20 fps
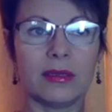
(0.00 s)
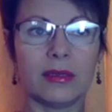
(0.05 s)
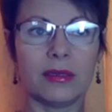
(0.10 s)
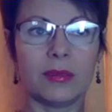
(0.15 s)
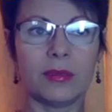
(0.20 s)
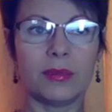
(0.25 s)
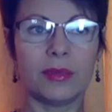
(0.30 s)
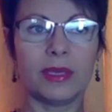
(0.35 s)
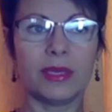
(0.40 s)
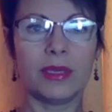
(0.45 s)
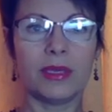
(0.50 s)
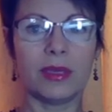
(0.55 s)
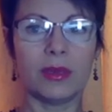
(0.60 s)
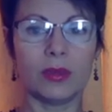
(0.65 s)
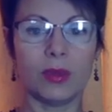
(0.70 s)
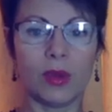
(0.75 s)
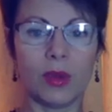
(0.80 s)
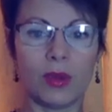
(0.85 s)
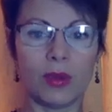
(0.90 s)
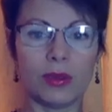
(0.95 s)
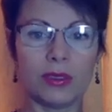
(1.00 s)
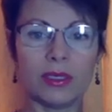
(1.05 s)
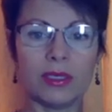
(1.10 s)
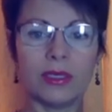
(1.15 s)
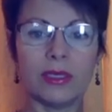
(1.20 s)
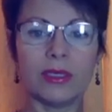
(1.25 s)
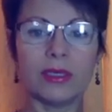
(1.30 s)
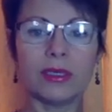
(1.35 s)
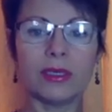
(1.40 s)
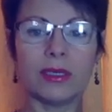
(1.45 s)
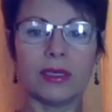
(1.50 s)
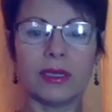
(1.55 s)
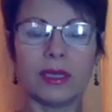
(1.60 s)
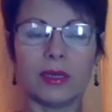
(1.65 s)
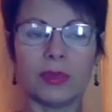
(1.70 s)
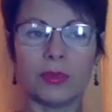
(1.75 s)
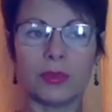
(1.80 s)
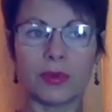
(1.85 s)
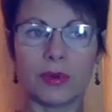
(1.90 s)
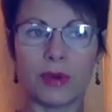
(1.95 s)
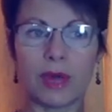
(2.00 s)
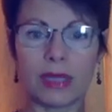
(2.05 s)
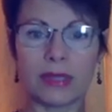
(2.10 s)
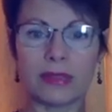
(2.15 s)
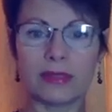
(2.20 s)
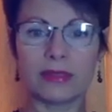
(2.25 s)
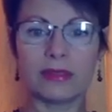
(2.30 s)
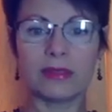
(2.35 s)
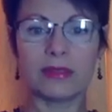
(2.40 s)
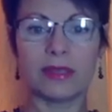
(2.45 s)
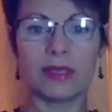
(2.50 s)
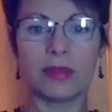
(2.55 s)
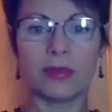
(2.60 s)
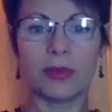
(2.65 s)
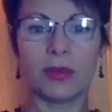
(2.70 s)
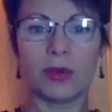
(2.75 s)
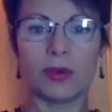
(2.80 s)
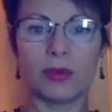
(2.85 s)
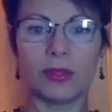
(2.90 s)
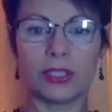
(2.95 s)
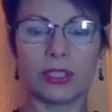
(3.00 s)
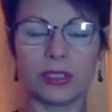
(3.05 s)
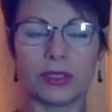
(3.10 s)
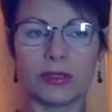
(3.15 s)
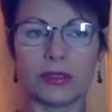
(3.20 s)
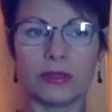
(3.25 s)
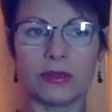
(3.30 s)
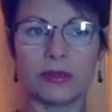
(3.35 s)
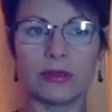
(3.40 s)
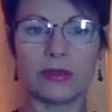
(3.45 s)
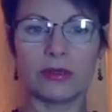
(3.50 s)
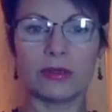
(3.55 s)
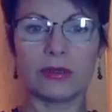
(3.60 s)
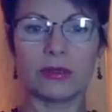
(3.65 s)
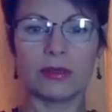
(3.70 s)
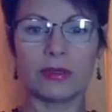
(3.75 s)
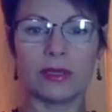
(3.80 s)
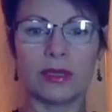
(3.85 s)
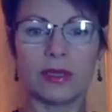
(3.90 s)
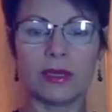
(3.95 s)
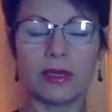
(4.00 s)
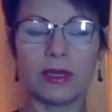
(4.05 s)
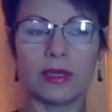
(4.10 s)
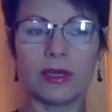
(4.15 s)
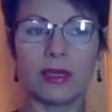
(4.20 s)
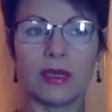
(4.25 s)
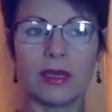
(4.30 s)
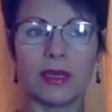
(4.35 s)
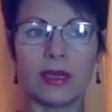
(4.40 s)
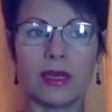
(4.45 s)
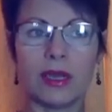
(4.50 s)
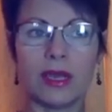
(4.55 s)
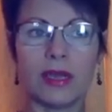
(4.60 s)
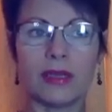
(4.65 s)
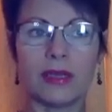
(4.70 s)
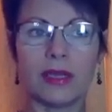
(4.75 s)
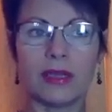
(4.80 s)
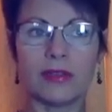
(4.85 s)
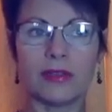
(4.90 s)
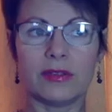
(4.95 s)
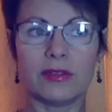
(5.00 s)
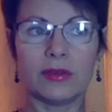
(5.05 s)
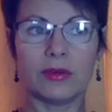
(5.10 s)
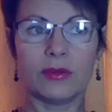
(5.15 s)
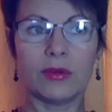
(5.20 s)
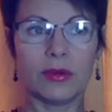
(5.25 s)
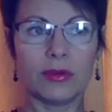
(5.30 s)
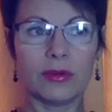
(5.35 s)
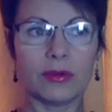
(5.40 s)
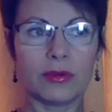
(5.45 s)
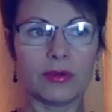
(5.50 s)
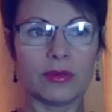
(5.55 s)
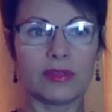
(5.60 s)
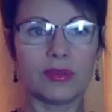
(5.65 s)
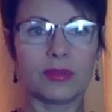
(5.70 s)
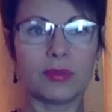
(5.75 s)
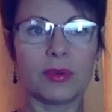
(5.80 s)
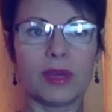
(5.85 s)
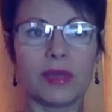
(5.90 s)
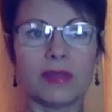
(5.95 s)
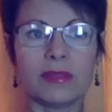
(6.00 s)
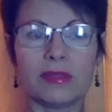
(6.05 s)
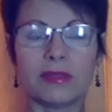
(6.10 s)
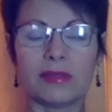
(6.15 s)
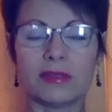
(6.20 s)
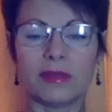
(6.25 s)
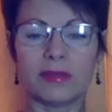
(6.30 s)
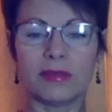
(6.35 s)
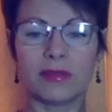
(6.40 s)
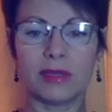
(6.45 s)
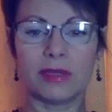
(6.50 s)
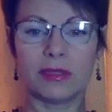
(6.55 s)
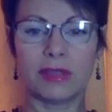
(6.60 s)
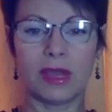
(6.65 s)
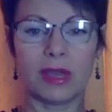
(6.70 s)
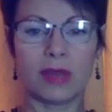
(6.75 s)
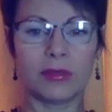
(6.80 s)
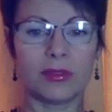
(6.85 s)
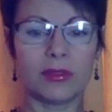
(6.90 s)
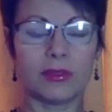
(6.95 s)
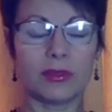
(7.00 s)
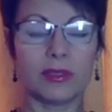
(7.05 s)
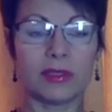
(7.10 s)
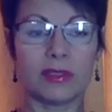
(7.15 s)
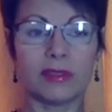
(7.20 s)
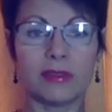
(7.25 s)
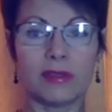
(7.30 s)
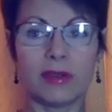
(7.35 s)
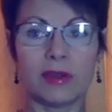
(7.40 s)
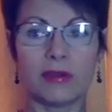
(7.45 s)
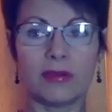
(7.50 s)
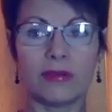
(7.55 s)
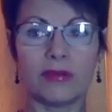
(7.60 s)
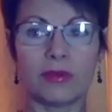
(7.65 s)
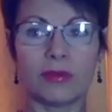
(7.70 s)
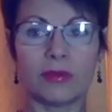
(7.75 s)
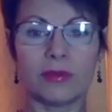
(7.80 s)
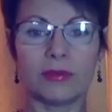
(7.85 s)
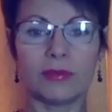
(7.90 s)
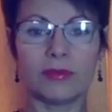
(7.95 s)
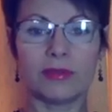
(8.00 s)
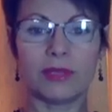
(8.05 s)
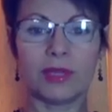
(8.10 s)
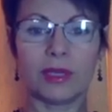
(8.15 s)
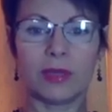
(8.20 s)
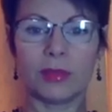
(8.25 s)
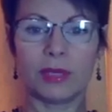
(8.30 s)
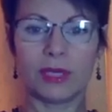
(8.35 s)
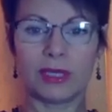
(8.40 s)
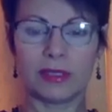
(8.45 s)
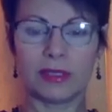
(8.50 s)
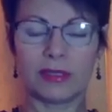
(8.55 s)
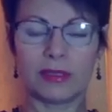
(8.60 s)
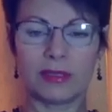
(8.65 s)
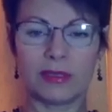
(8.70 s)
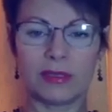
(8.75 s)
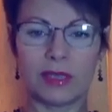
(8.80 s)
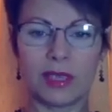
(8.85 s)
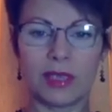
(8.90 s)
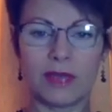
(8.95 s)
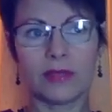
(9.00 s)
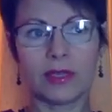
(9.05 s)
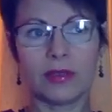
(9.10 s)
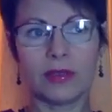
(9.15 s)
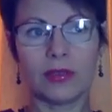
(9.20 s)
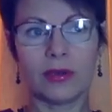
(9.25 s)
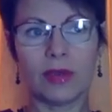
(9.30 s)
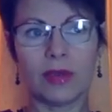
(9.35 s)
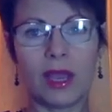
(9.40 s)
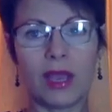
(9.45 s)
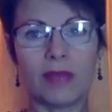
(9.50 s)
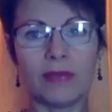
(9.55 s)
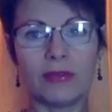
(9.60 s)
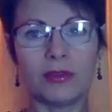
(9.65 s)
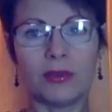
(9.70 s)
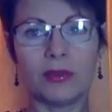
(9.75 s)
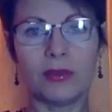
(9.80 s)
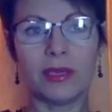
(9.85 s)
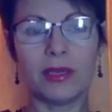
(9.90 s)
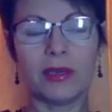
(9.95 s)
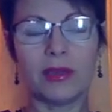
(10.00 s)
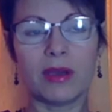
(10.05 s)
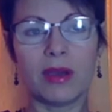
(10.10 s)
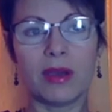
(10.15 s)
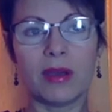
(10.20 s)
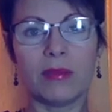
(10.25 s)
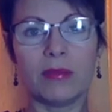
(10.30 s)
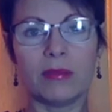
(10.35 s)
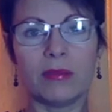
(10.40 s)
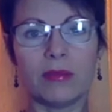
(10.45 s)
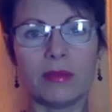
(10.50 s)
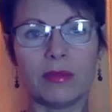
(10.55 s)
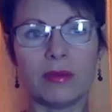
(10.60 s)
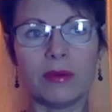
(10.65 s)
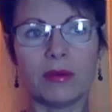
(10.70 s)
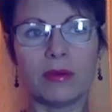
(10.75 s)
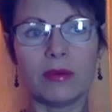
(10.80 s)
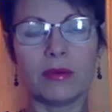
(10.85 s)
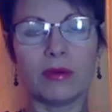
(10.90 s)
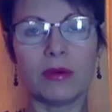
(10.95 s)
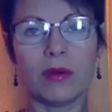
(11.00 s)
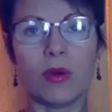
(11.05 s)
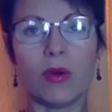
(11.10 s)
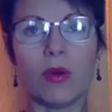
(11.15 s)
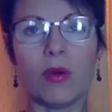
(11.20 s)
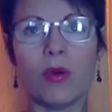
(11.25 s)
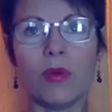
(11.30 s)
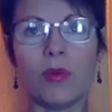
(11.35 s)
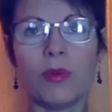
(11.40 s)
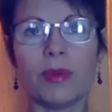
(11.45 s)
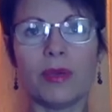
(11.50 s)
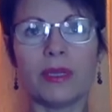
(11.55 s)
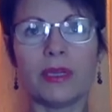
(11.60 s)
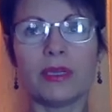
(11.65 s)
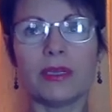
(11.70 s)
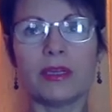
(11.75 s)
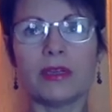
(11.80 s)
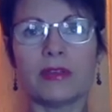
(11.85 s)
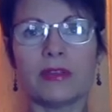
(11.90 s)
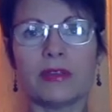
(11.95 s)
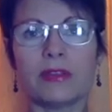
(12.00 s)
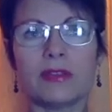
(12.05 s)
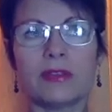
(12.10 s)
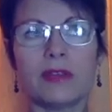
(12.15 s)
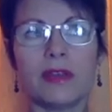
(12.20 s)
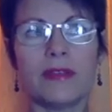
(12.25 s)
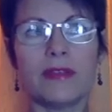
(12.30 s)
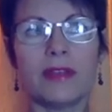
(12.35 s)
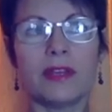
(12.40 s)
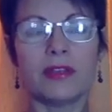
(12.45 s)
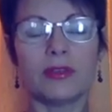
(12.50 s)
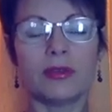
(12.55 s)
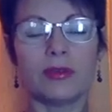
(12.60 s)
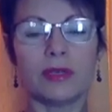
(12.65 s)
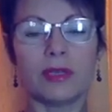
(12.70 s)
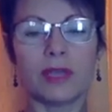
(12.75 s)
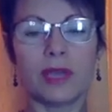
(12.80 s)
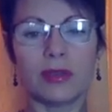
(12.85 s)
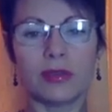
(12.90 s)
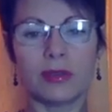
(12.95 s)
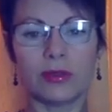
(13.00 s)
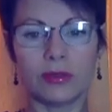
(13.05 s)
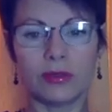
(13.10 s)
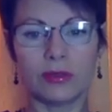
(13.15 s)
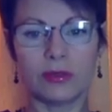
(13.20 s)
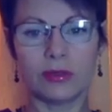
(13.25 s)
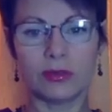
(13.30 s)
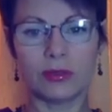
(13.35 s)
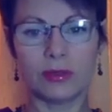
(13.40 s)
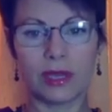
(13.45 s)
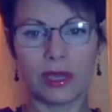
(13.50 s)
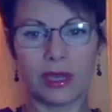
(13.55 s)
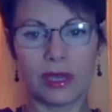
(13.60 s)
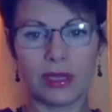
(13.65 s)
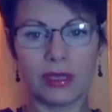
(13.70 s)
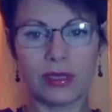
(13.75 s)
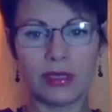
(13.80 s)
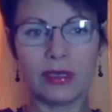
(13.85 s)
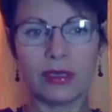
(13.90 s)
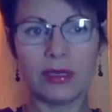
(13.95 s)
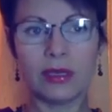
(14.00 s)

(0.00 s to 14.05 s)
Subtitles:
be alone, and process the emotion. And as you go through this process several times, you can start from 10 minutes a day. You have to become open and understand that you're not going to die.